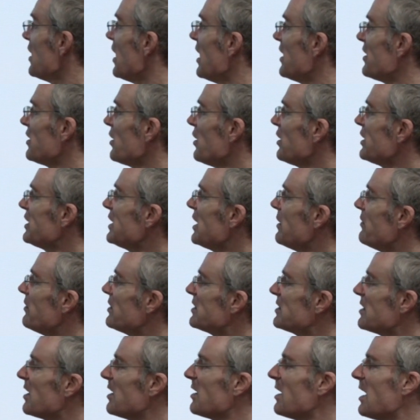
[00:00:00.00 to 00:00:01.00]
And the idea
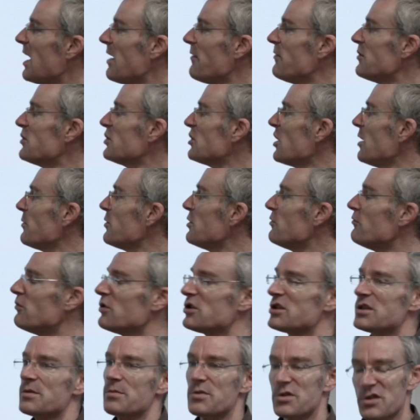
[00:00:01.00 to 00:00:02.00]
is, every time you
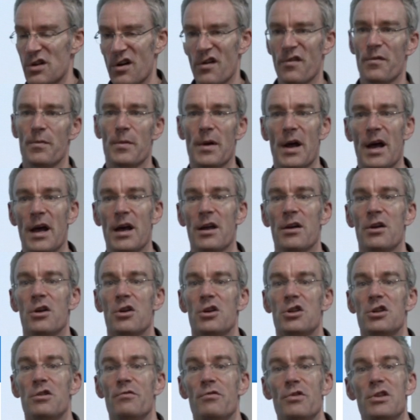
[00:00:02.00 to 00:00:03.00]
run some software,
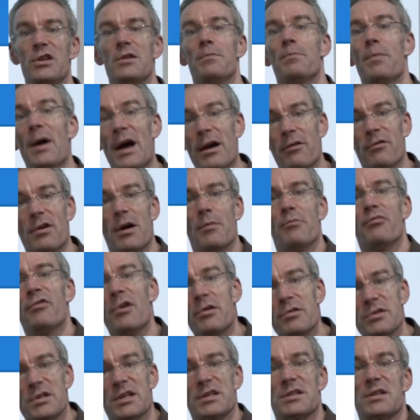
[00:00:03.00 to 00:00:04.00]
you're running background
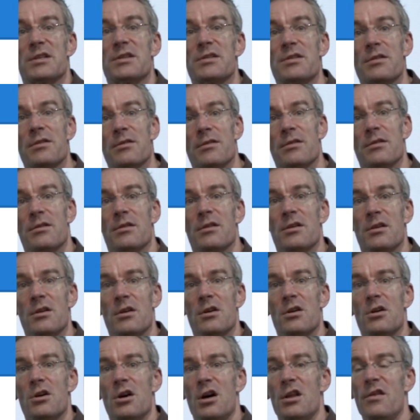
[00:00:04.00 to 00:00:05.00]
processes.
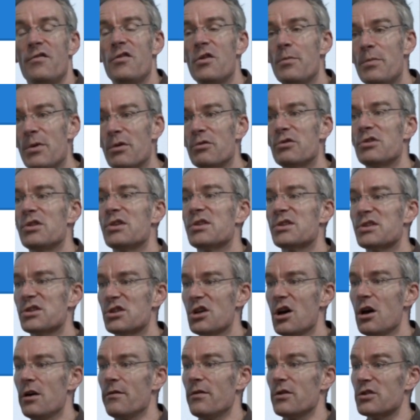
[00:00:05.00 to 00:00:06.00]
And if you're building a
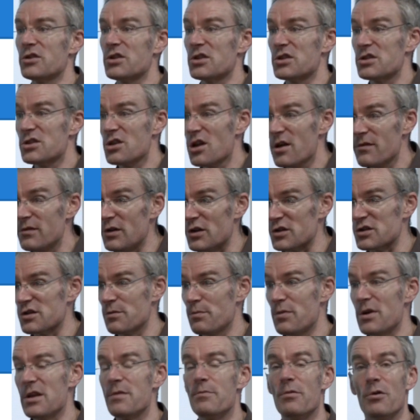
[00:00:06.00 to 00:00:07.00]
server to serve lots
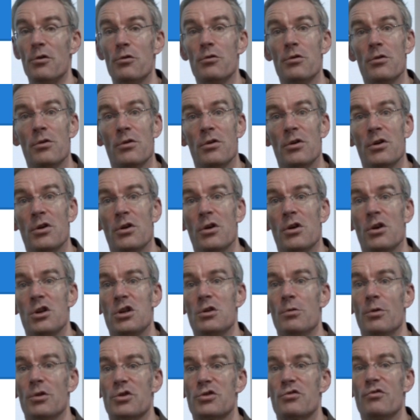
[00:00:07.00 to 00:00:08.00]
of people,
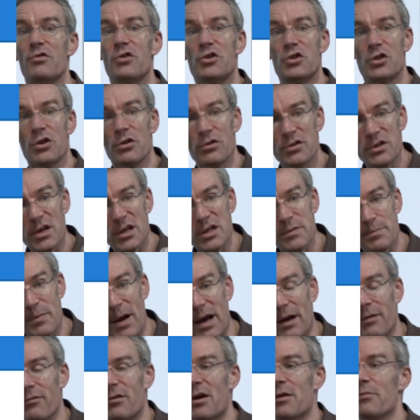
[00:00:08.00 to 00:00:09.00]
you want to reduce those
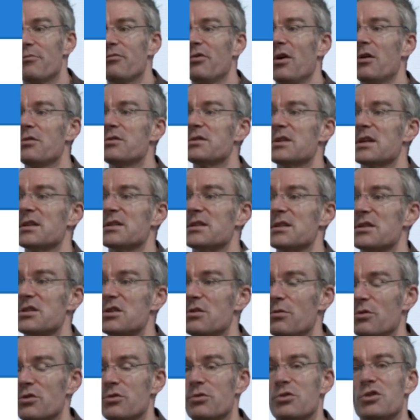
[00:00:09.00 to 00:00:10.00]
background processes.
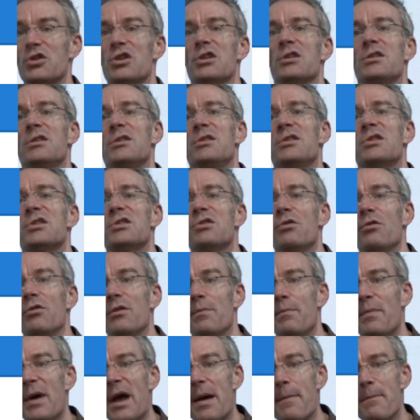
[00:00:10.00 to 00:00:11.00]
You want to just install the
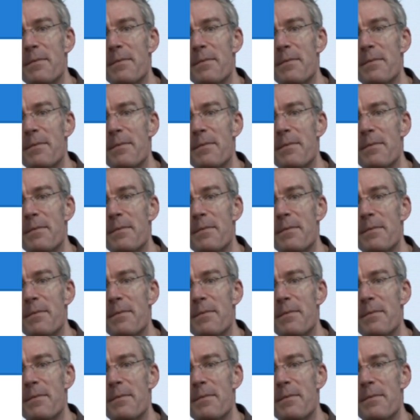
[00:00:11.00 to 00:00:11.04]
bare